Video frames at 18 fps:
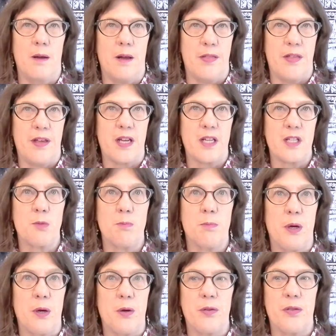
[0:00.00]
I think
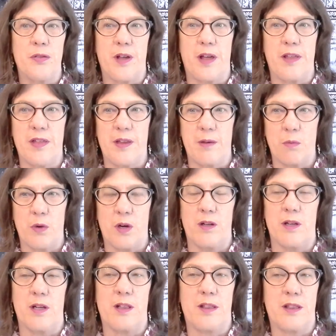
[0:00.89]
it's both. I
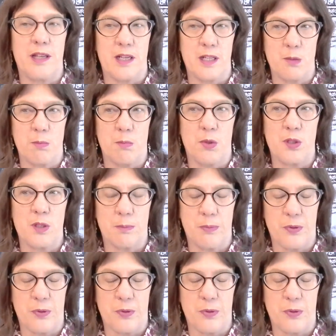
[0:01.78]
think it's